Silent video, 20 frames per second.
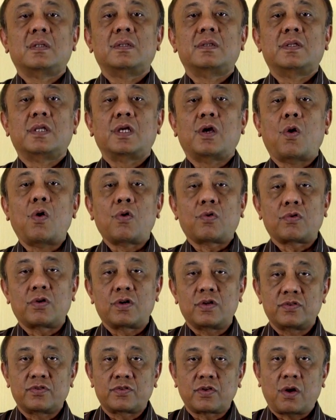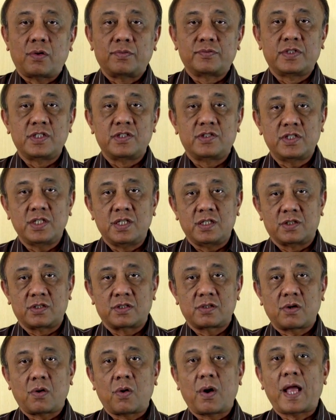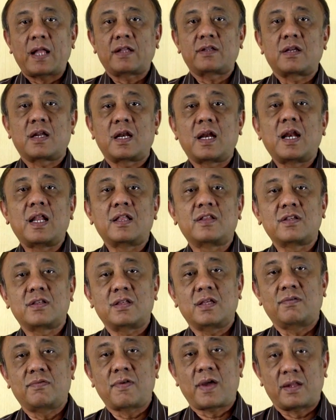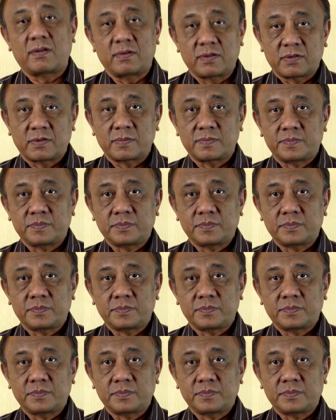the occurrence of disease or health-related events.